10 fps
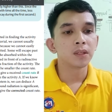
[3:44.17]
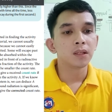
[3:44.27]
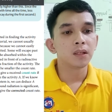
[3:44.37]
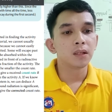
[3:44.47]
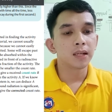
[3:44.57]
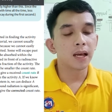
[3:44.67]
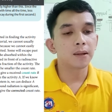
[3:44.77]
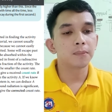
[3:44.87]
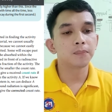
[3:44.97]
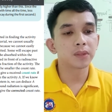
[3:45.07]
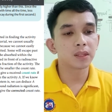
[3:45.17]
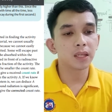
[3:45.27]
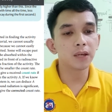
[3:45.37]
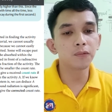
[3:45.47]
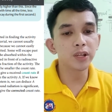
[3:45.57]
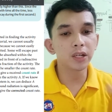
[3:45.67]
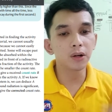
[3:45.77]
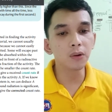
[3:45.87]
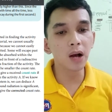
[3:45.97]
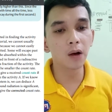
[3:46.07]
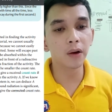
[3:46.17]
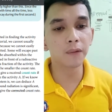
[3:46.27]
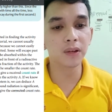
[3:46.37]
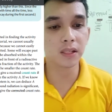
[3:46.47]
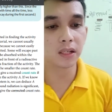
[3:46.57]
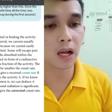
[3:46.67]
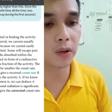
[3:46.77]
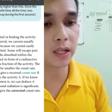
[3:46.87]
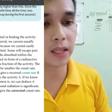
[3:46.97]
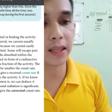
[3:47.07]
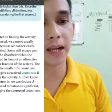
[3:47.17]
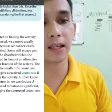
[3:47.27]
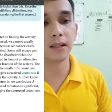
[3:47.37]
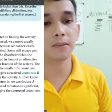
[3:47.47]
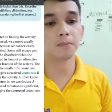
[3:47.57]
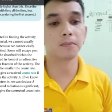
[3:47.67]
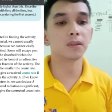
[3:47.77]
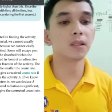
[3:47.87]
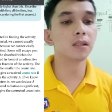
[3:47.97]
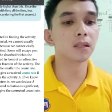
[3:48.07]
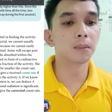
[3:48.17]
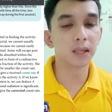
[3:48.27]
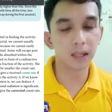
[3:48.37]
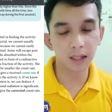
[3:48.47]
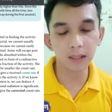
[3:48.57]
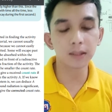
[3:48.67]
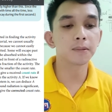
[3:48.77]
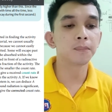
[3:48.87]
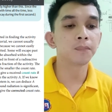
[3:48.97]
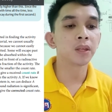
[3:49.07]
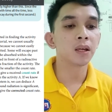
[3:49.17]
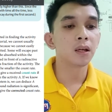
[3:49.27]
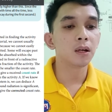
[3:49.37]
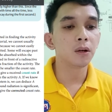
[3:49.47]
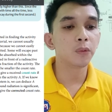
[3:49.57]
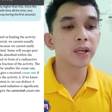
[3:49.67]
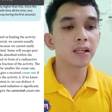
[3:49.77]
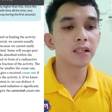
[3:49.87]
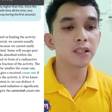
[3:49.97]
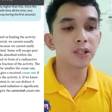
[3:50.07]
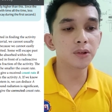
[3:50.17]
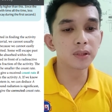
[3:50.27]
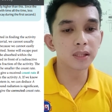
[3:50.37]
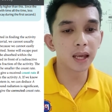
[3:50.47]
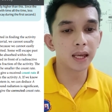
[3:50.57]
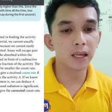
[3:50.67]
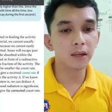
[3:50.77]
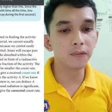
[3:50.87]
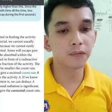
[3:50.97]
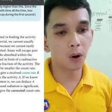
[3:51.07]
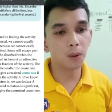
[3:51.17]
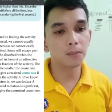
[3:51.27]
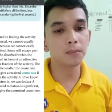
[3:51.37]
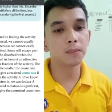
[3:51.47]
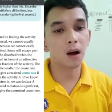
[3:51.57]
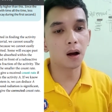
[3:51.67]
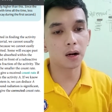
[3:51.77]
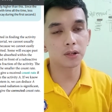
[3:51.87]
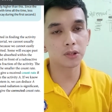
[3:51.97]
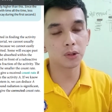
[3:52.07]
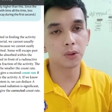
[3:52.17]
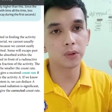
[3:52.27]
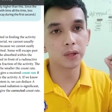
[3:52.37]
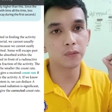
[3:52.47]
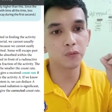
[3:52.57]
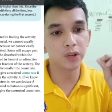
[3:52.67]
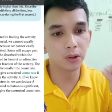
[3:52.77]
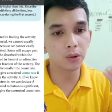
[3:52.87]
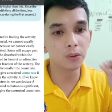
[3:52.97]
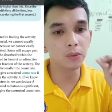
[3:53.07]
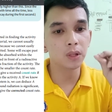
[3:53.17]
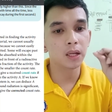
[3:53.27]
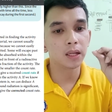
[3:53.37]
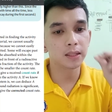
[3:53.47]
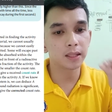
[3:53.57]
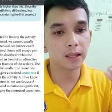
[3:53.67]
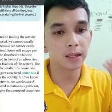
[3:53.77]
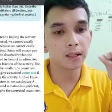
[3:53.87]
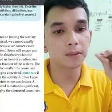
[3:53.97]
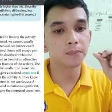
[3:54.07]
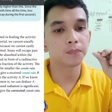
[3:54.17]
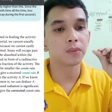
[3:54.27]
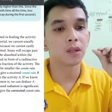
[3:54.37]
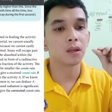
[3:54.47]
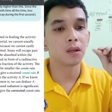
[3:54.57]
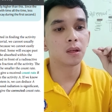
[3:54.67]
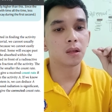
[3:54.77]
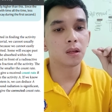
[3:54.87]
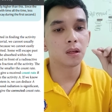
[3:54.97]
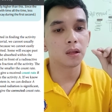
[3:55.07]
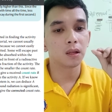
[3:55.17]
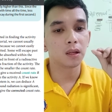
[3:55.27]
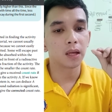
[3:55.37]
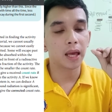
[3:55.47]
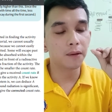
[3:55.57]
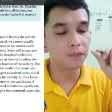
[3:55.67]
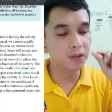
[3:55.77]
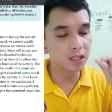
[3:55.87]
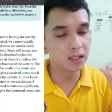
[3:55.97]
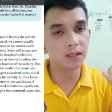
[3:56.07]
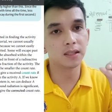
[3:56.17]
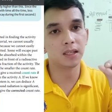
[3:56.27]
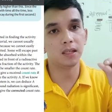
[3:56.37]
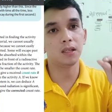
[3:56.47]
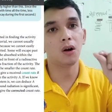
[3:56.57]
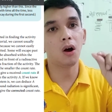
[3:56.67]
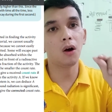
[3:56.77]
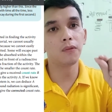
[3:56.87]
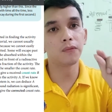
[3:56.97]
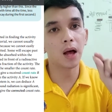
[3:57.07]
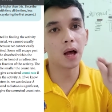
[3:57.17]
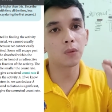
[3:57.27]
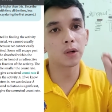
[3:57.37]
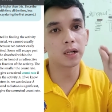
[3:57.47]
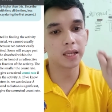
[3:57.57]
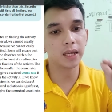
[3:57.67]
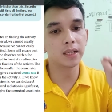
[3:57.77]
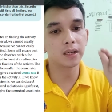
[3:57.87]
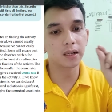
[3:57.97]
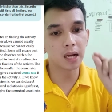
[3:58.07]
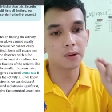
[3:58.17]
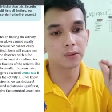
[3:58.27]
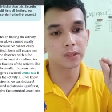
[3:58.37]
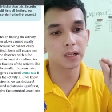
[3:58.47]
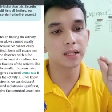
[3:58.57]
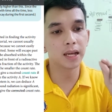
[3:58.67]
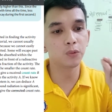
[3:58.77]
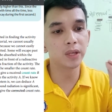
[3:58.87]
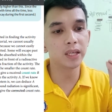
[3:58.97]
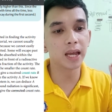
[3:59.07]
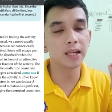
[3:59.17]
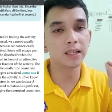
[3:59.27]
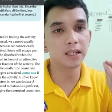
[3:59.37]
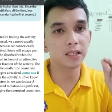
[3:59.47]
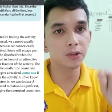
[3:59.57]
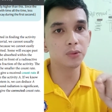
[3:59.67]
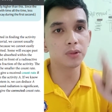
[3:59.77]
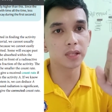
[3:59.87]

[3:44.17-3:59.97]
Now, if we know how efficient our detecting system is, we can deduce A from R. So if we know the efficiency of our Geiger counter, then we can deduce A,